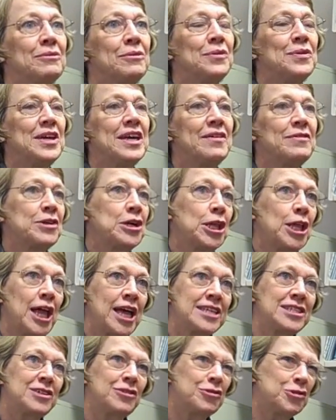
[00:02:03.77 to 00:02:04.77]
When we have a
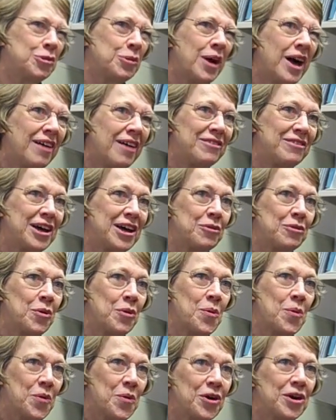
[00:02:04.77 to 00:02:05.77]
class of 12, that
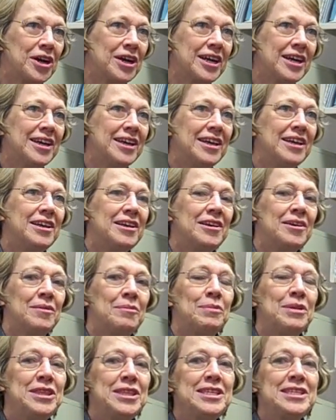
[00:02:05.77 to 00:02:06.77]
won't work.
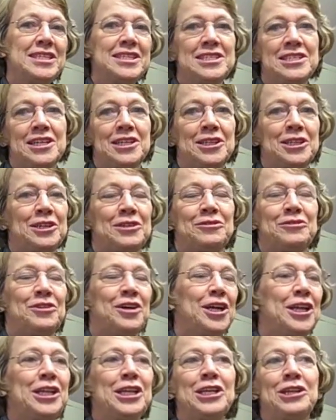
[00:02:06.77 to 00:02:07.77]
But this is a
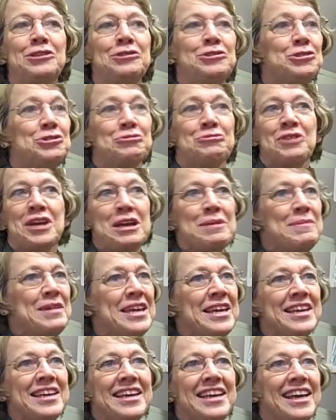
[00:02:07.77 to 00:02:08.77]
little
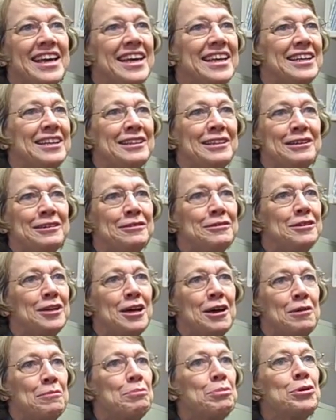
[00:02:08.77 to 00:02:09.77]
dreaming and a little
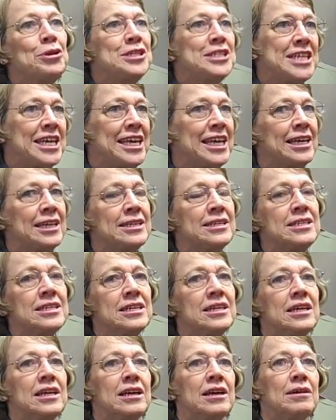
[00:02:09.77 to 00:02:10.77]
pretend,
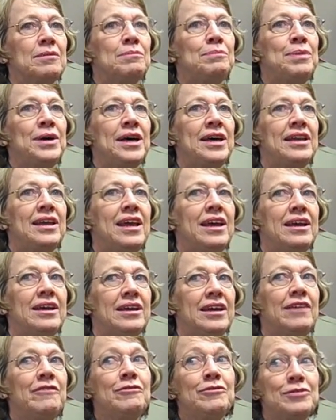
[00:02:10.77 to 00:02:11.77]
but
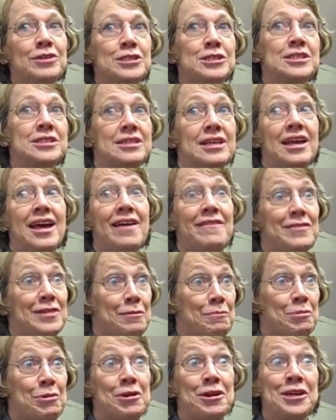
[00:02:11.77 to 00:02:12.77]
everyone's having
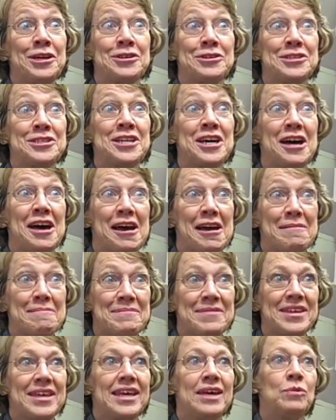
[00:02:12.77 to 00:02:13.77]
a pretty good time.
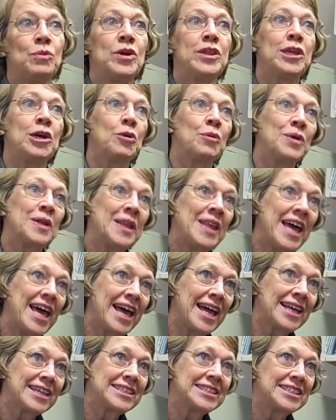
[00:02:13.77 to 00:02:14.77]
And when they're
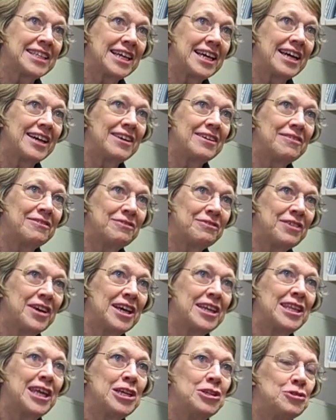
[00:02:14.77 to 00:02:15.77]
relaxed, I
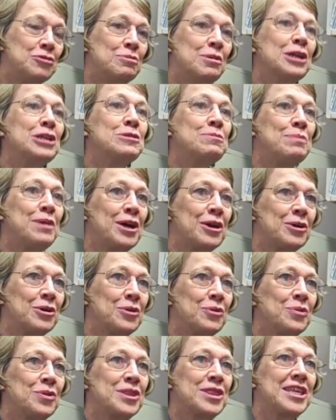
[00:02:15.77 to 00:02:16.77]
find they do much better
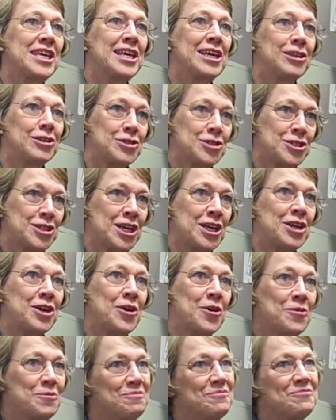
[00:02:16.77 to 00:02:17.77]
with the English they
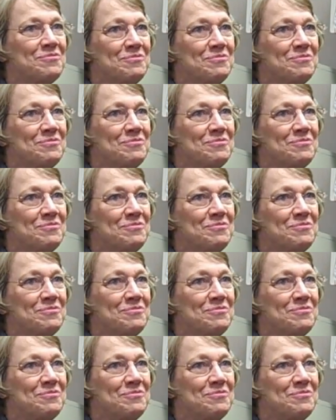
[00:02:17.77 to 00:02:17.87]
know.